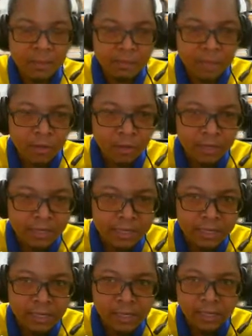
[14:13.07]
because
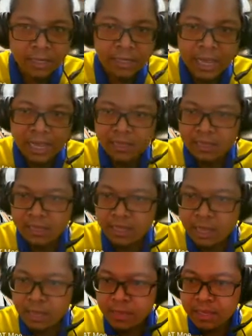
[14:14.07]
the light
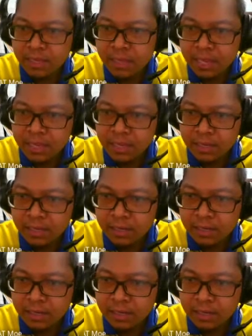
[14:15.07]
coming in,